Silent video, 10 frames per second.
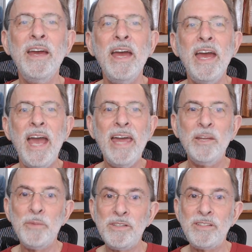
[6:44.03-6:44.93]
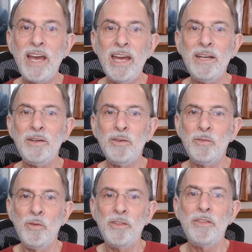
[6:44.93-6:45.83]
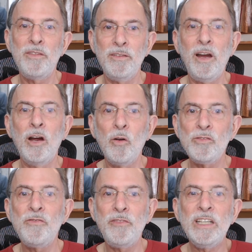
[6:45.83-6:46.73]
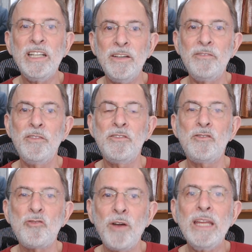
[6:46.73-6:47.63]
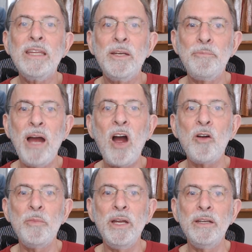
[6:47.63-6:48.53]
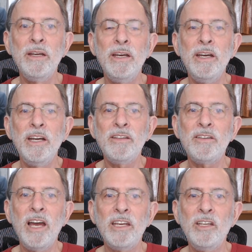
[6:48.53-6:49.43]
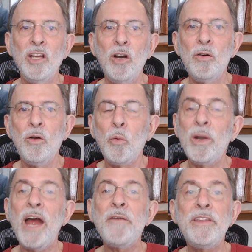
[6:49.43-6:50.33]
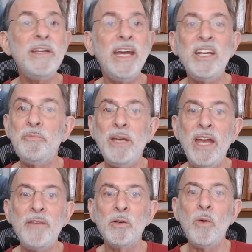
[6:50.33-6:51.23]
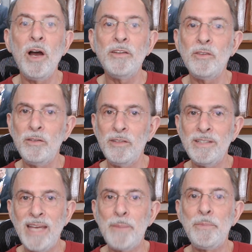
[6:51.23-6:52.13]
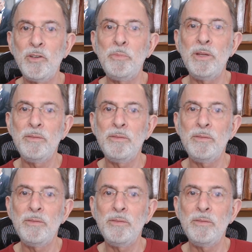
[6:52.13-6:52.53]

And then we say, with our own feeling of strength and empowerment, it's like, whatever the negative behavior was. So the example has been,